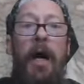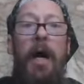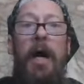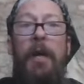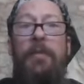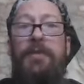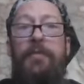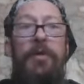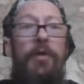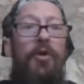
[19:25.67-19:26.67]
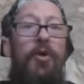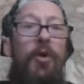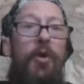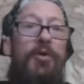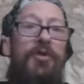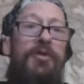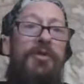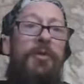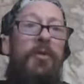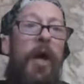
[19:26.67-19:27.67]
I have some
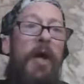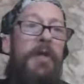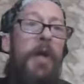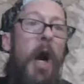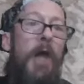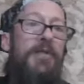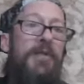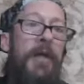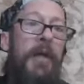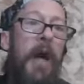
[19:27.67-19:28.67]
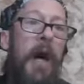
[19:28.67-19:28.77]
delusions of grandiosity.